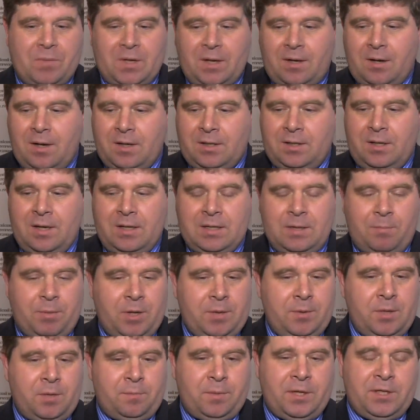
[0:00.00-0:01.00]
I
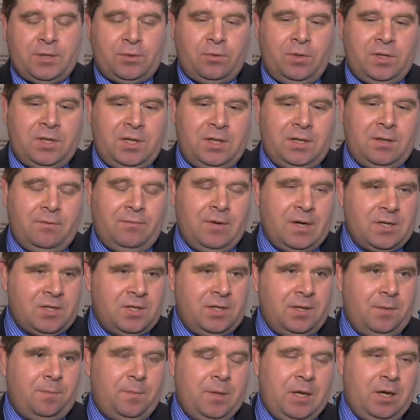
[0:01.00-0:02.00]
think it's
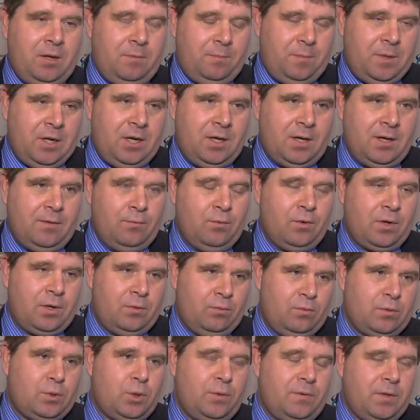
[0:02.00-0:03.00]
hypocritically when we achieved a
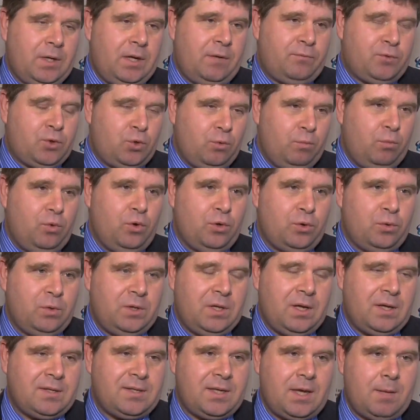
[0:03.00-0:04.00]
constructive
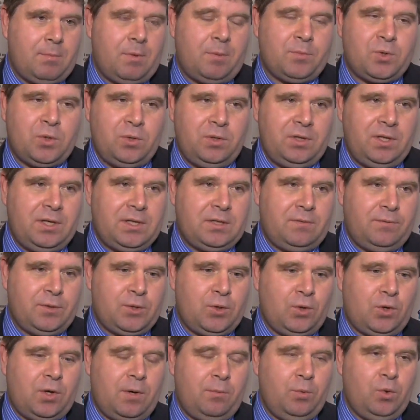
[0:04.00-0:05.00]
dialogue, have
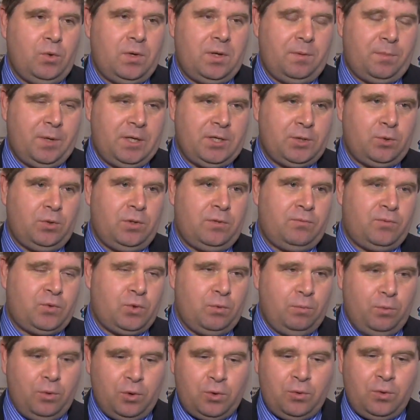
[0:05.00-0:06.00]
developed a
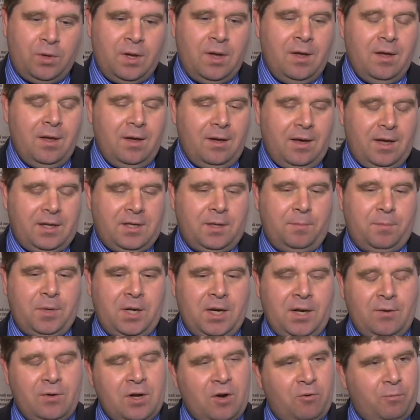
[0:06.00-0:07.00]
step-by-step to end the
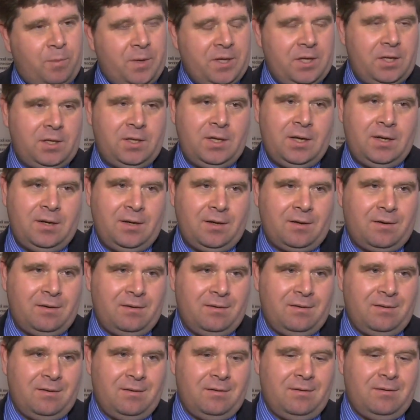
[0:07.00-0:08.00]
conflict plan,
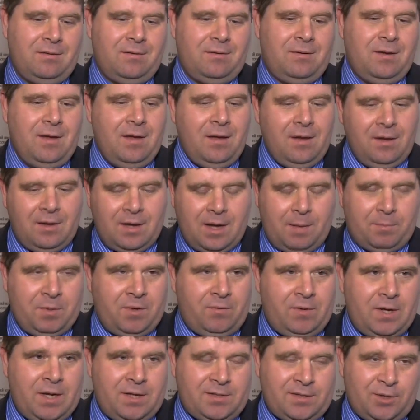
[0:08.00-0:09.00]
and a few days
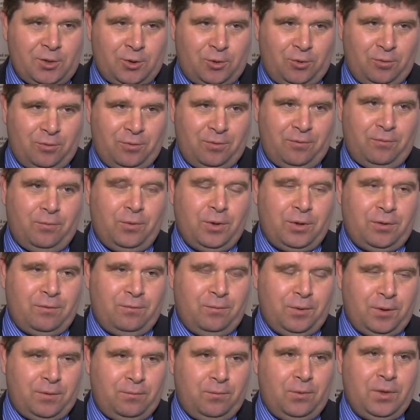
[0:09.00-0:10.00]
after, another portion
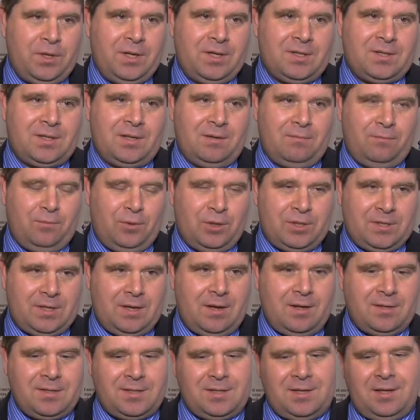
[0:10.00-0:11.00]
of new sanctions
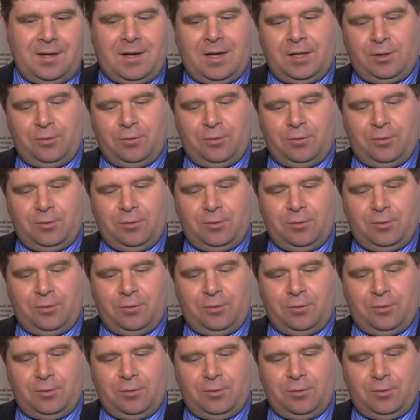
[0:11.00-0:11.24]
announced.